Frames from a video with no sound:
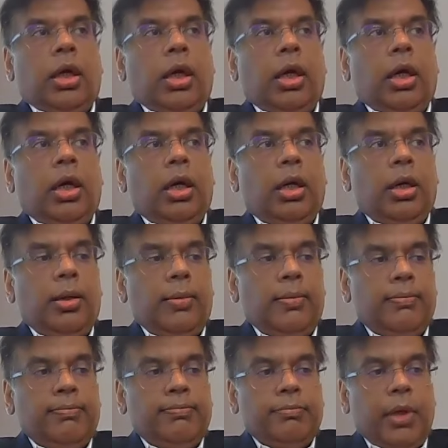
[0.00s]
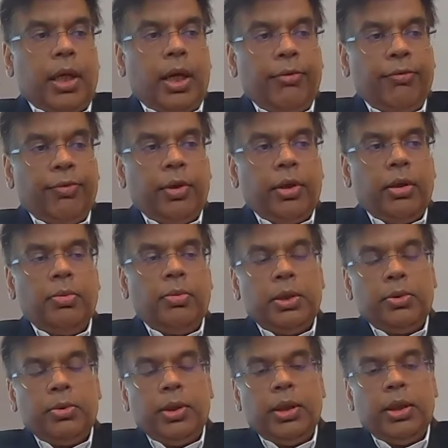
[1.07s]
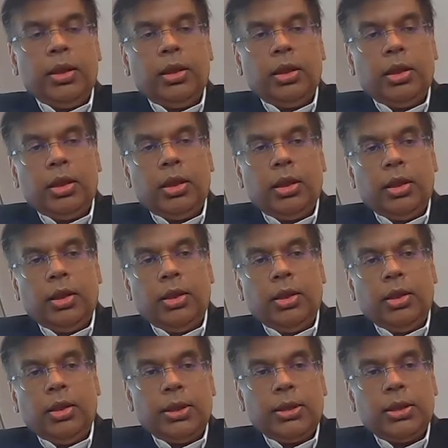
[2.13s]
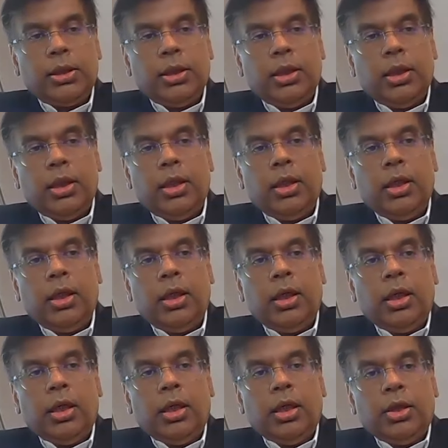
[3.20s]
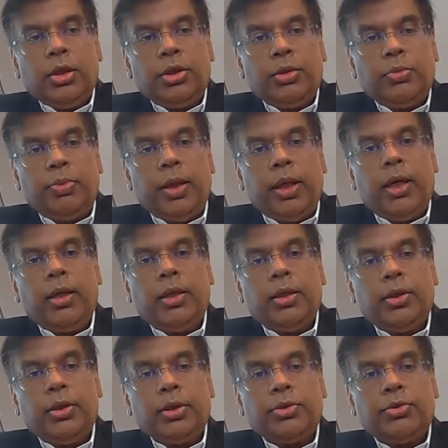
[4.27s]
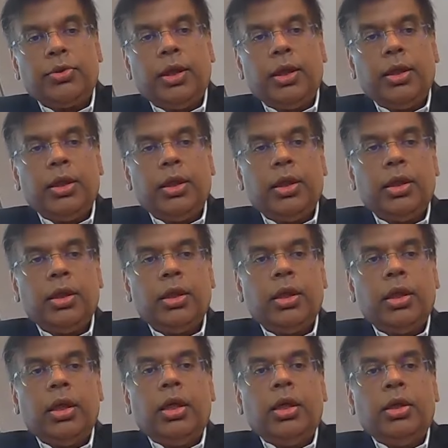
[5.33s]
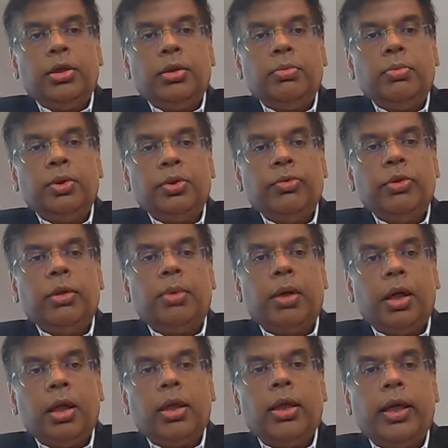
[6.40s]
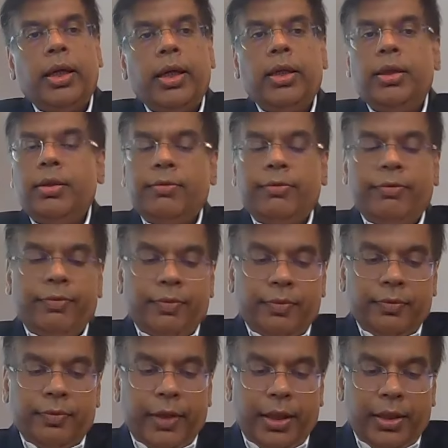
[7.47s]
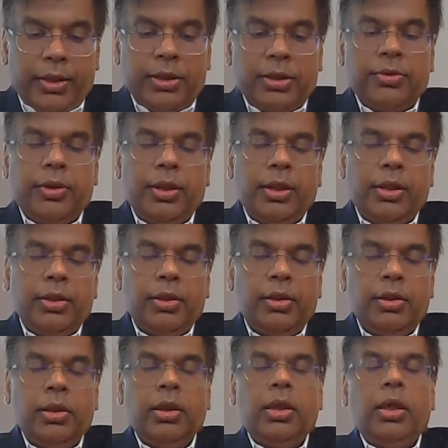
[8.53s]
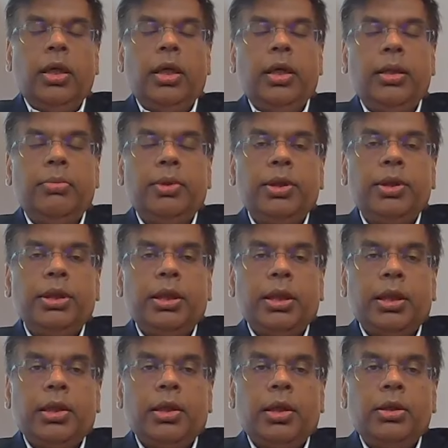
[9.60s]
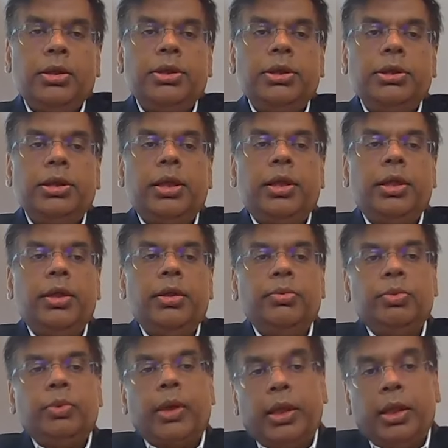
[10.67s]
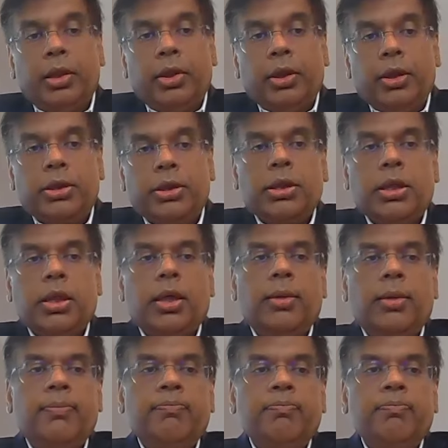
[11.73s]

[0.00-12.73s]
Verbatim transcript: um, effort between uh, US, India, Japan, and Australia to move the ball ahead in various critical and emerging technologies areas, whether it's uh,